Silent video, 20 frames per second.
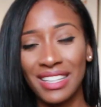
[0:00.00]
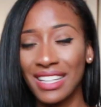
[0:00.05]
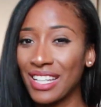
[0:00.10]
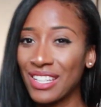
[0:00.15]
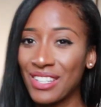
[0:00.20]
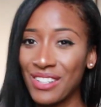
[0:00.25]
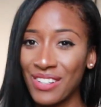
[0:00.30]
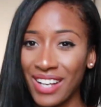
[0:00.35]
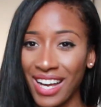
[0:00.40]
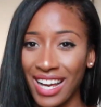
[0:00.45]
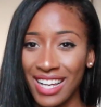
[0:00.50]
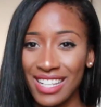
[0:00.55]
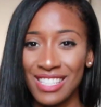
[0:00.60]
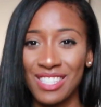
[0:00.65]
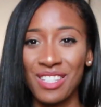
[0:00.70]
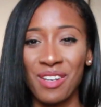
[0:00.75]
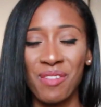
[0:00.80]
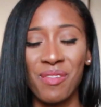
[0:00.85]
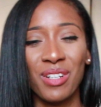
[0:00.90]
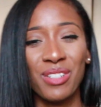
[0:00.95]
thank you guys
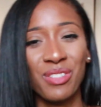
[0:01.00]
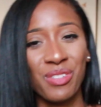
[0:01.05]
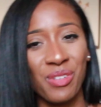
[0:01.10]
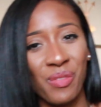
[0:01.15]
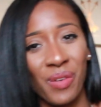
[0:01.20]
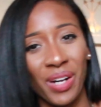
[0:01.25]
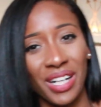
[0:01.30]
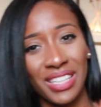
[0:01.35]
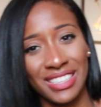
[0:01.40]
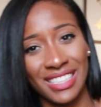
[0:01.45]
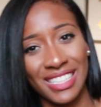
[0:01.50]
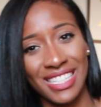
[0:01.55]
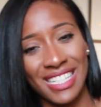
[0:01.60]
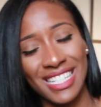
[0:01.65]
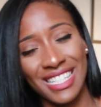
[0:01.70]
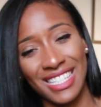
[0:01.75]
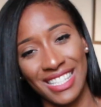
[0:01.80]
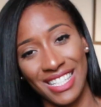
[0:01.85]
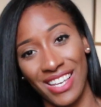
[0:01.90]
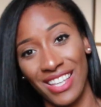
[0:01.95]
so much for
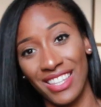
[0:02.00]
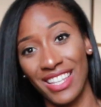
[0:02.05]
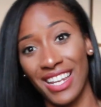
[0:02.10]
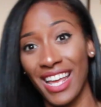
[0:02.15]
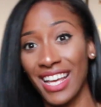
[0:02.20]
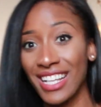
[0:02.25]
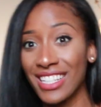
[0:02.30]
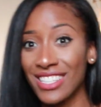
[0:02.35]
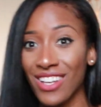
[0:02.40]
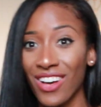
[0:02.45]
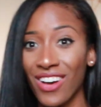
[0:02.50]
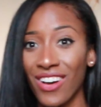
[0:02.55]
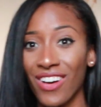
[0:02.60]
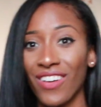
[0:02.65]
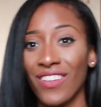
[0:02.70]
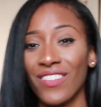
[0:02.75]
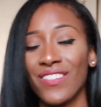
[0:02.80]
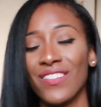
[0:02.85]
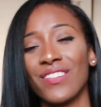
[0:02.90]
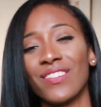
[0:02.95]
watching. See you on the next haul.